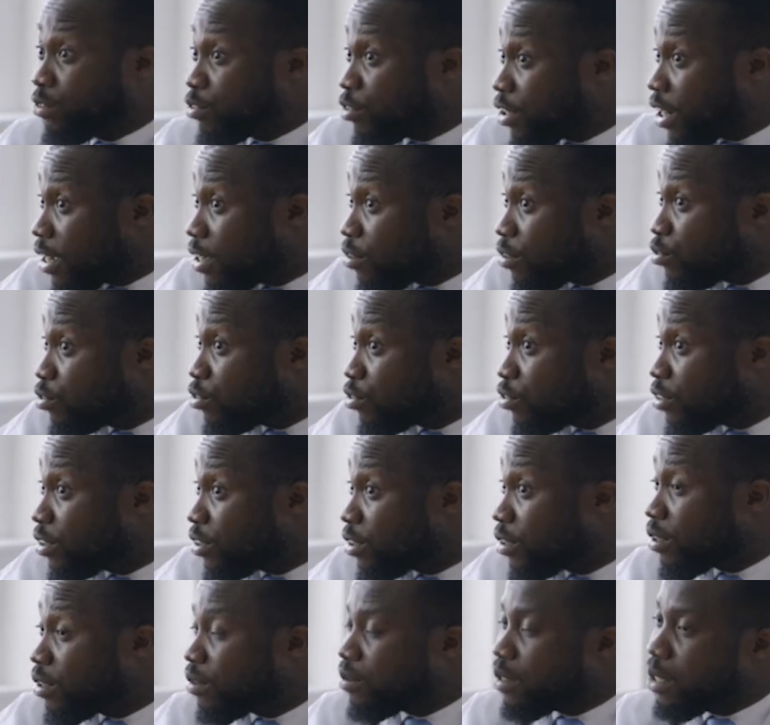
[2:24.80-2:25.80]
your healthcare
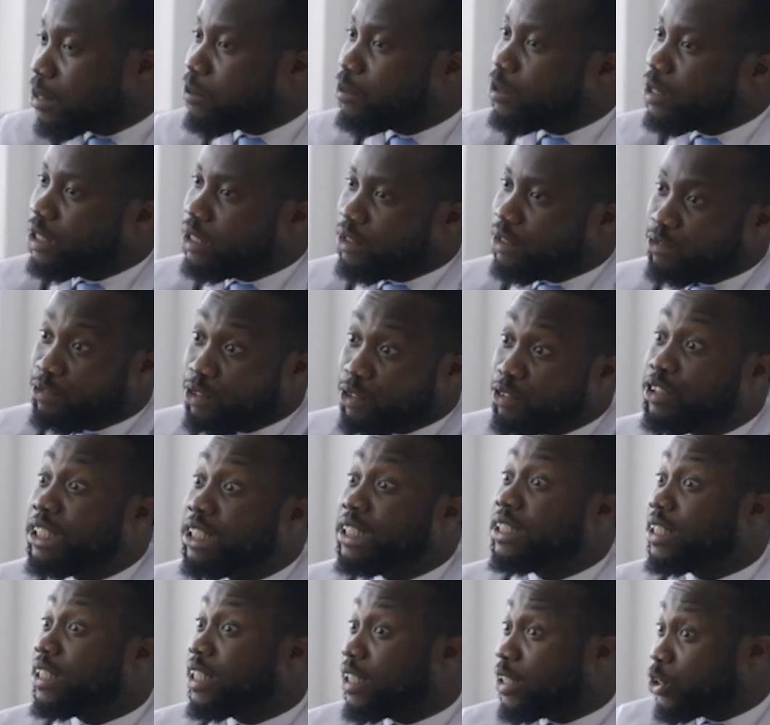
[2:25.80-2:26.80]
team, including
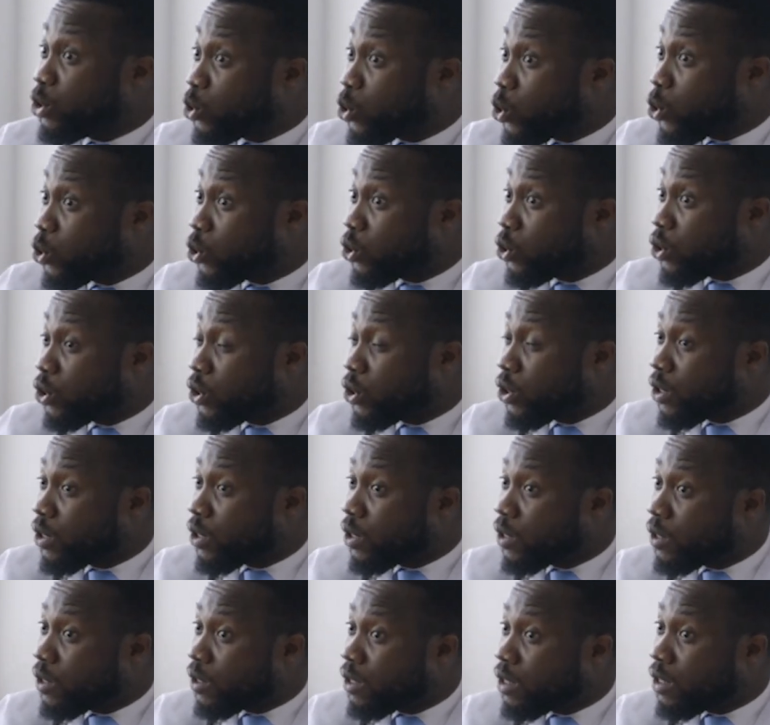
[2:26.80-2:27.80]
your healthcare provider,
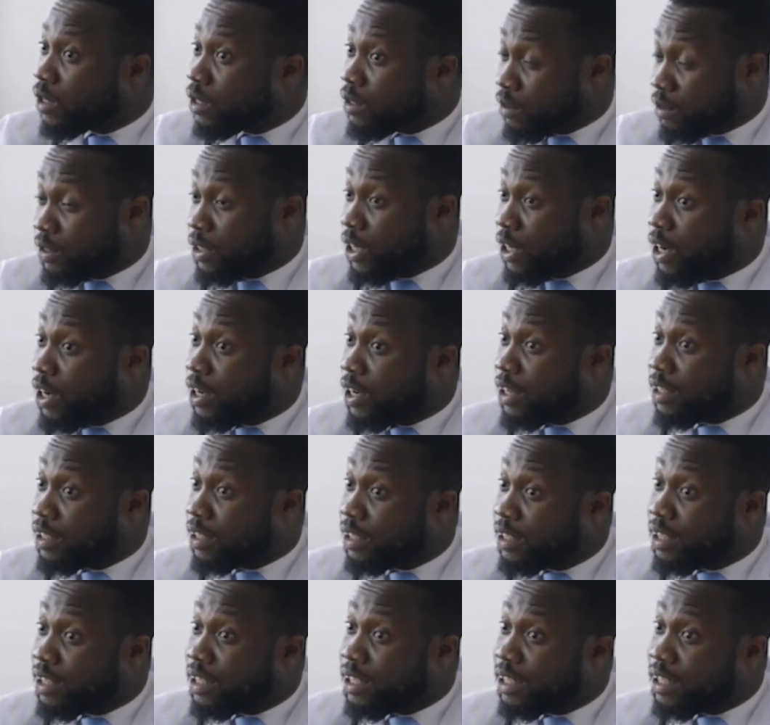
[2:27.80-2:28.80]
or
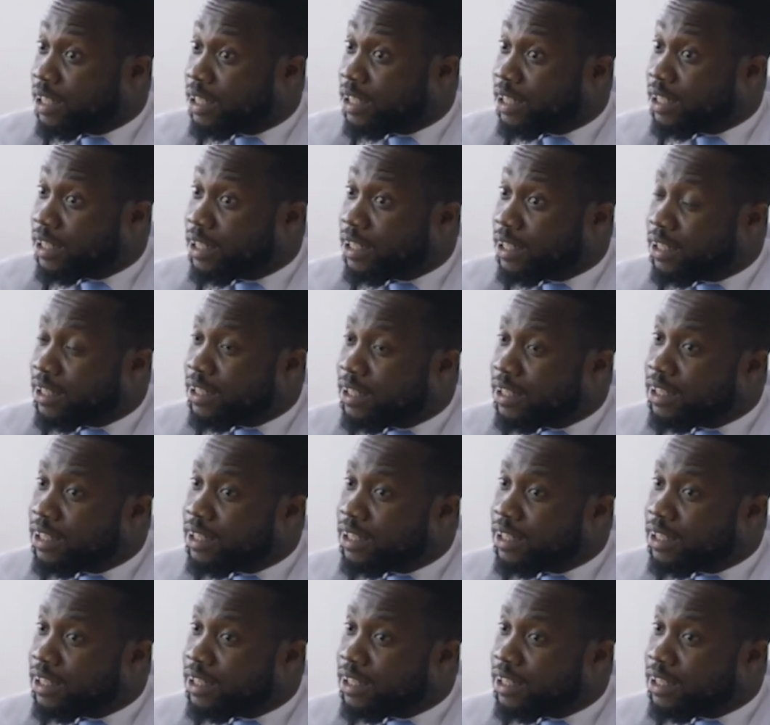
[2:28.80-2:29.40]
friends, family,